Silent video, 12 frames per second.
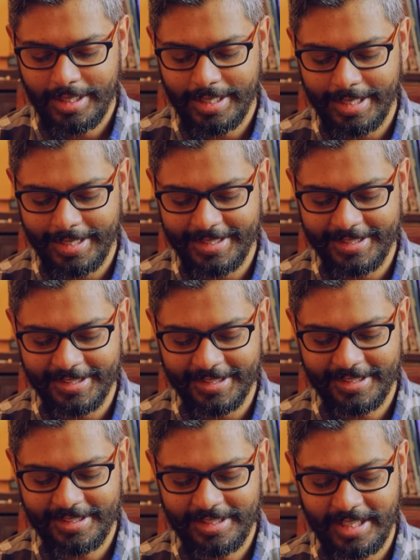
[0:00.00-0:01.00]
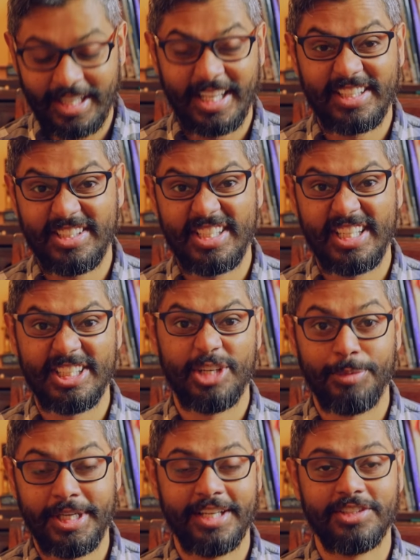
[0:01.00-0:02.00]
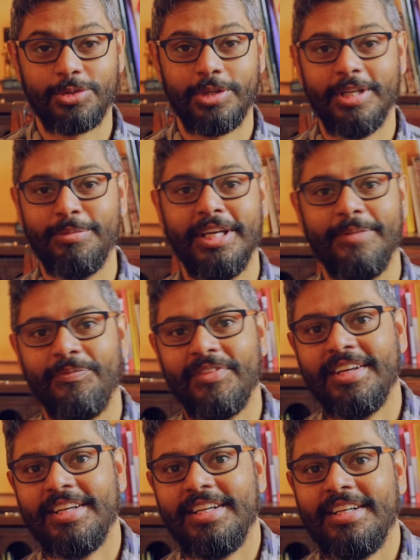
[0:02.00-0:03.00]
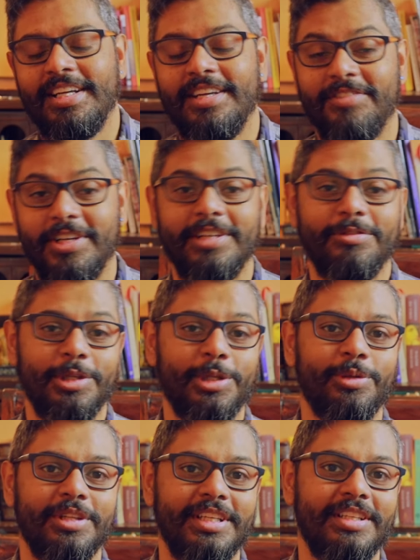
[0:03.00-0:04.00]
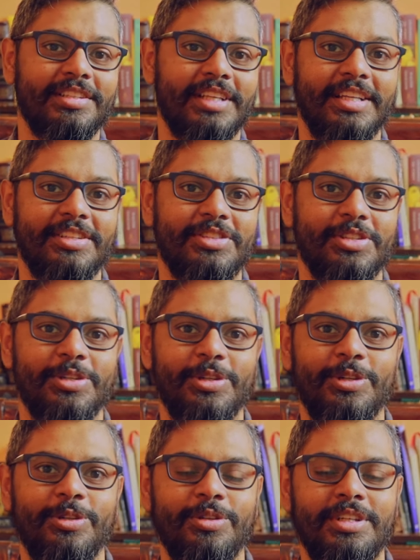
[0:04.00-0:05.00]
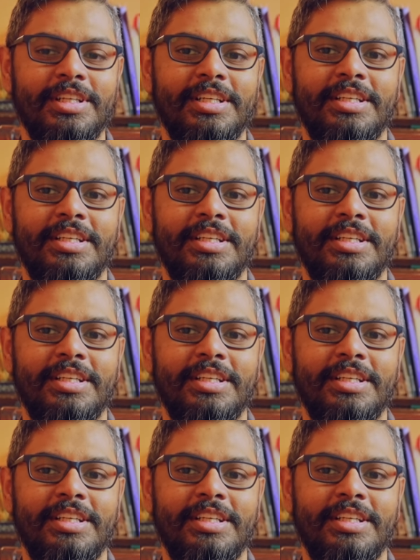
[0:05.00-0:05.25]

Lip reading: And I like to change out my inks quite a bit and very frequently. And so